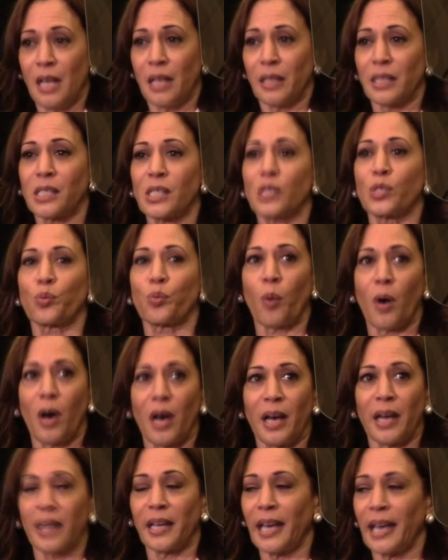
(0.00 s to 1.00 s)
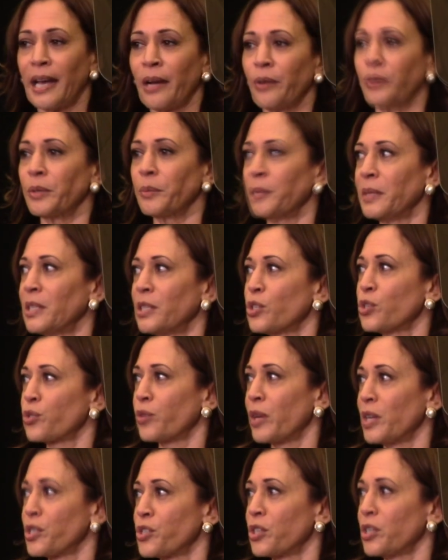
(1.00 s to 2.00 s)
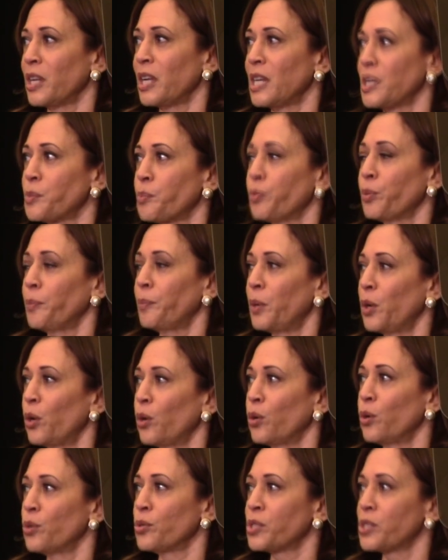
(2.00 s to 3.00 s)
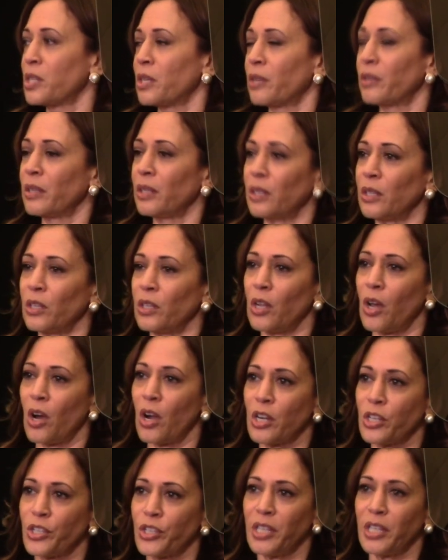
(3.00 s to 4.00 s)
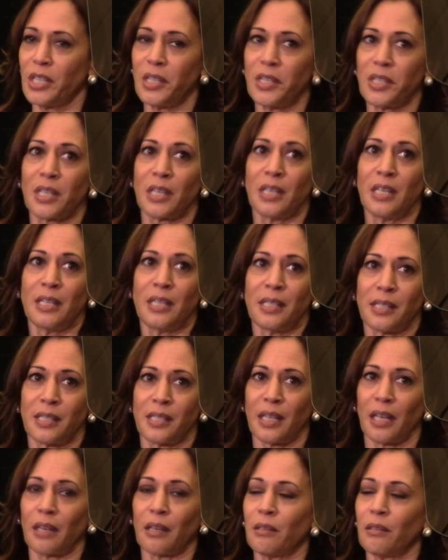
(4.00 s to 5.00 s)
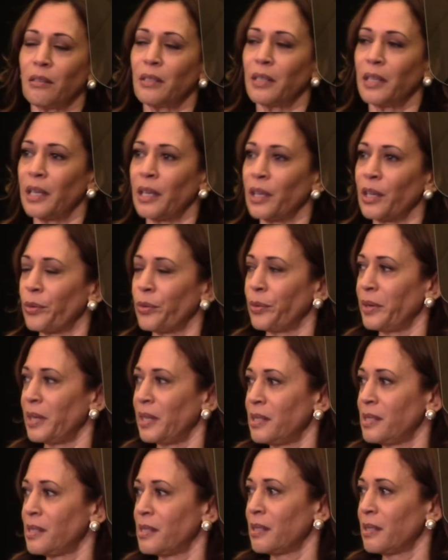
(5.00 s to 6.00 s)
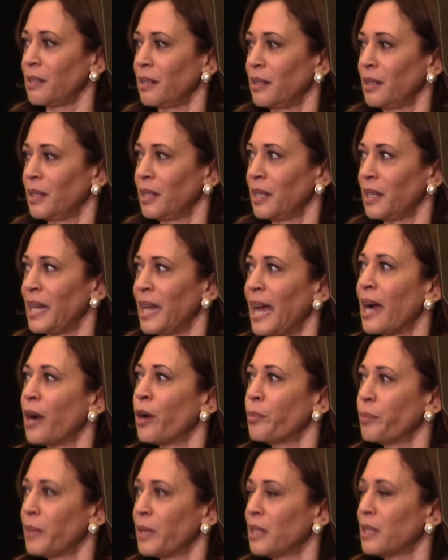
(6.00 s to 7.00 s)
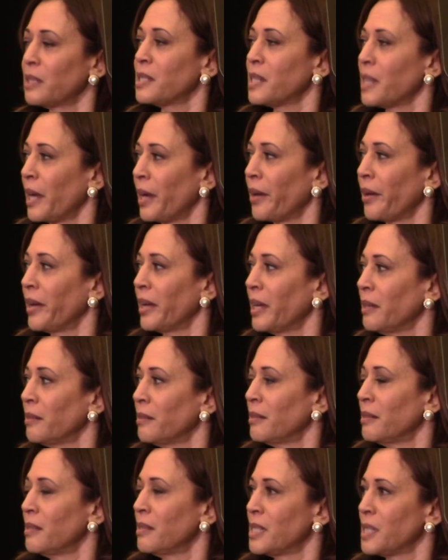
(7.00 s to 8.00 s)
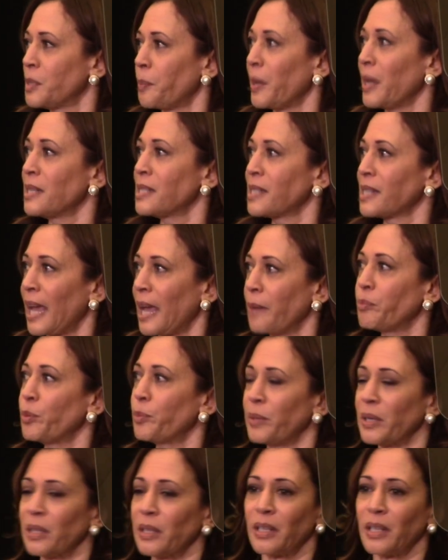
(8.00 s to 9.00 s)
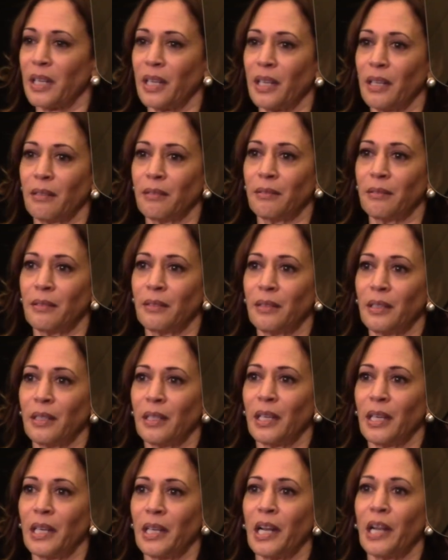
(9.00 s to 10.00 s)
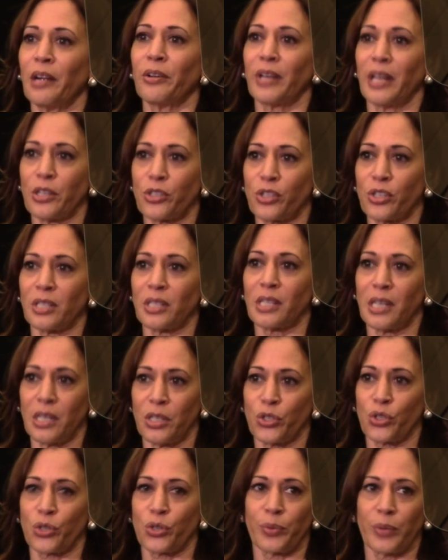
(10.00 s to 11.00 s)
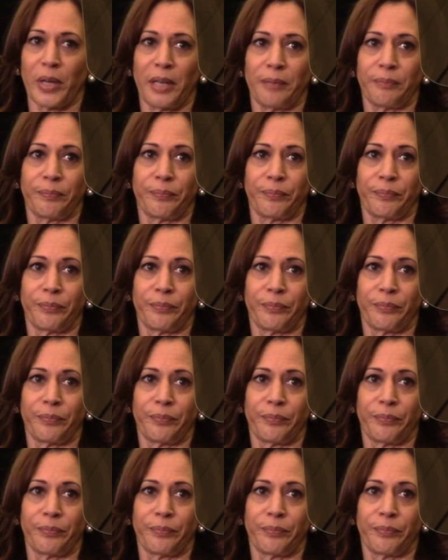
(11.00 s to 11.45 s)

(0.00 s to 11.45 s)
This is why our administration has proposed the largest single increase in our military space capability in our nation's history.